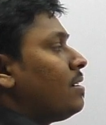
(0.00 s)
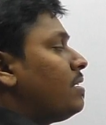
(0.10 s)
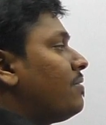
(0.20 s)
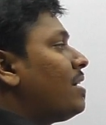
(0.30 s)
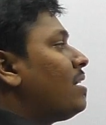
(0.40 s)

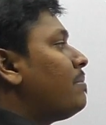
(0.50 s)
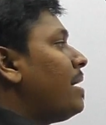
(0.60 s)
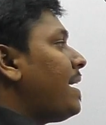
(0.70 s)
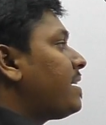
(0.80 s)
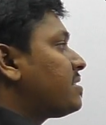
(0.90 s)
divided
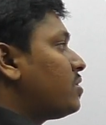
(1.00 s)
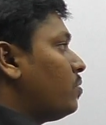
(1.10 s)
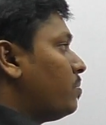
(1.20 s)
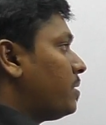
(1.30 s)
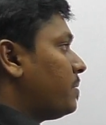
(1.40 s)
by x
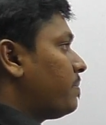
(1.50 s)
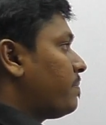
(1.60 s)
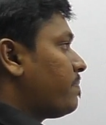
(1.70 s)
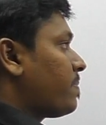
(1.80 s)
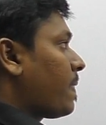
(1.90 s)
cube.
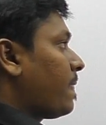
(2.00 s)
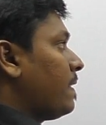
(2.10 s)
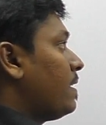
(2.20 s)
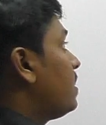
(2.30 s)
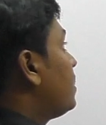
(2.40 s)

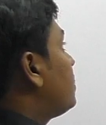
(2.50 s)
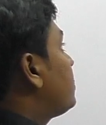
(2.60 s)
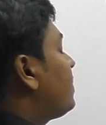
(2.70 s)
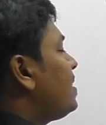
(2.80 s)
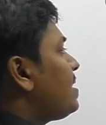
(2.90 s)

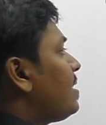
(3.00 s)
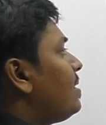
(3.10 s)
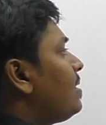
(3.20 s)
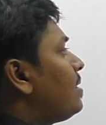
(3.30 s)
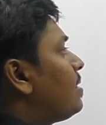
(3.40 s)
So friends, I
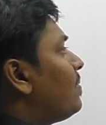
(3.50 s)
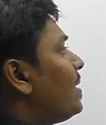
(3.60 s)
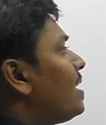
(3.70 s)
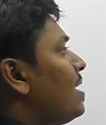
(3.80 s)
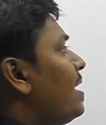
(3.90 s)
think we
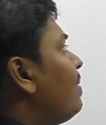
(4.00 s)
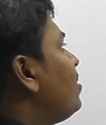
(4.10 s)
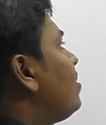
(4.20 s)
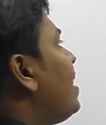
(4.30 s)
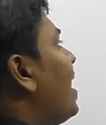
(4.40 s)
can't
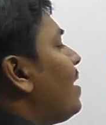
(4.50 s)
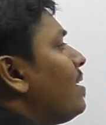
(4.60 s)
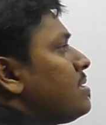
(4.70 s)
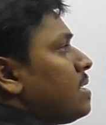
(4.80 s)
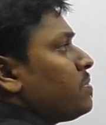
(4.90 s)
able to
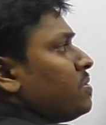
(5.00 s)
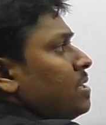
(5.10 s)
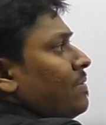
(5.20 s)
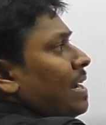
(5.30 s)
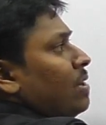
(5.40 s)
directly substitute
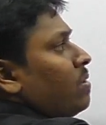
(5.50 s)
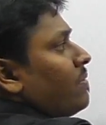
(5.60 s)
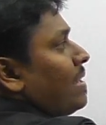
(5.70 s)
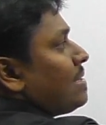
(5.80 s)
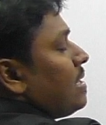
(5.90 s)
the value of
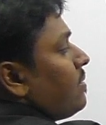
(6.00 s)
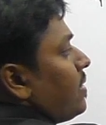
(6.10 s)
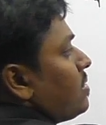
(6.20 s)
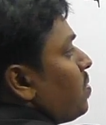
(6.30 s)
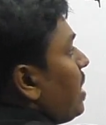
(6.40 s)
x here,
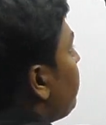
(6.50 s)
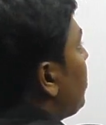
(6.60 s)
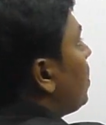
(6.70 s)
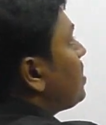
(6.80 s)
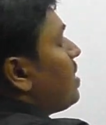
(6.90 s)
friends. Why?
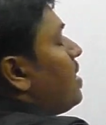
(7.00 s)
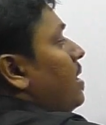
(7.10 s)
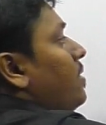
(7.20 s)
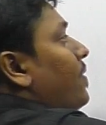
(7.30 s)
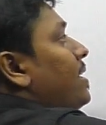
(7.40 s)
Because
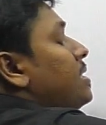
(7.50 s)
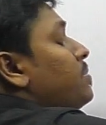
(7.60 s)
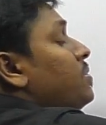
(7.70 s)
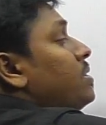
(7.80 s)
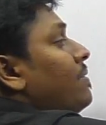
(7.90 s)
if I
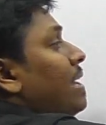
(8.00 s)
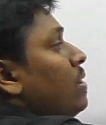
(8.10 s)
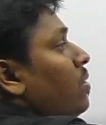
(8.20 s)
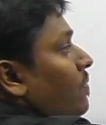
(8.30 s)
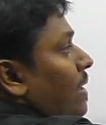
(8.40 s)
substitute the
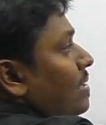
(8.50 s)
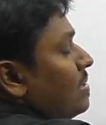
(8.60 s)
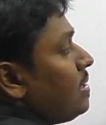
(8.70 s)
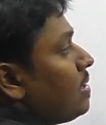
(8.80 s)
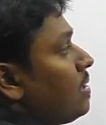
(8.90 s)
value of x
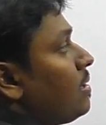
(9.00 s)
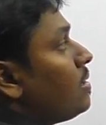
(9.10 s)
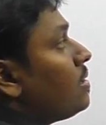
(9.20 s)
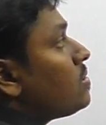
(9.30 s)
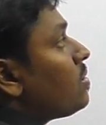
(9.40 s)
here,
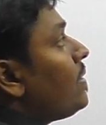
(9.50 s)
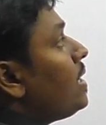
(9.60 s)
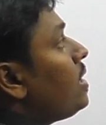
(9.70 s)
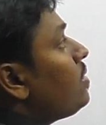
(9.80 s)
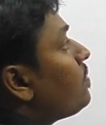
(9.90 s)
so we
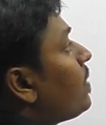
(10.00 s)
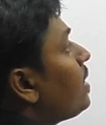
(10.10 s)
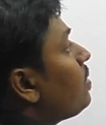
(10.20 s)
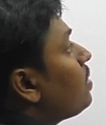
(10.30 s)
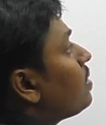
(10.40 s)
need to
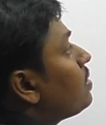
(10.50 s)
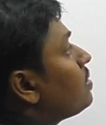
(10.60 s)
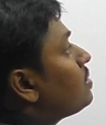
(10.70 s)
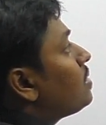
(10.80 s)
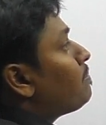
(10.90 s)
find
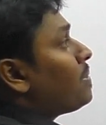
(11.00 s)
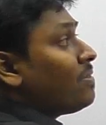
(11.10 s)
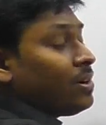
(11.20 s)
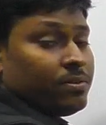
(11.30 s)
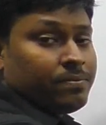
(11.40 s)
the
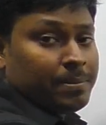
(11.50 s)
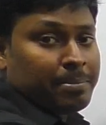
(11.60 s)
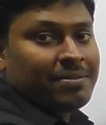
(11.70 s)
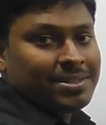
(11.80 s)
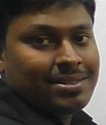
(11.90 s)

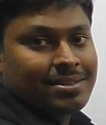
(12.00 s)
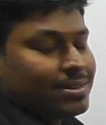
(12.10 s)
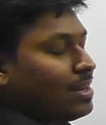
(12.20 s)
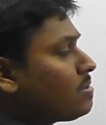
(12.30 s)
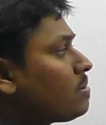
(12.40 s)
power
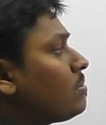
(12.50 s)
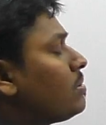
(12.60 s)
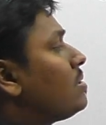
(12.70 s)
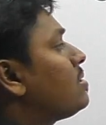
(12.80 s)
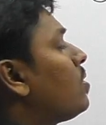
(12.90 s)
6, right? So
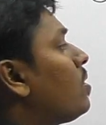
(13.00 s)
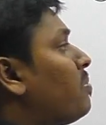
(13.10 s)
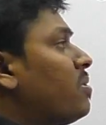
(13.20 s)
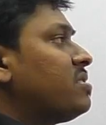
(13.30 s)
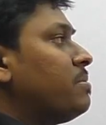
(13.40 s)
this is not
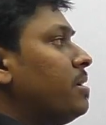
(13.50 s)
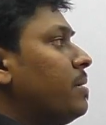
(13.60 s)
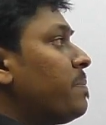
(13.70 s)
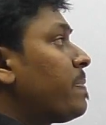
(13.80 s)
possible.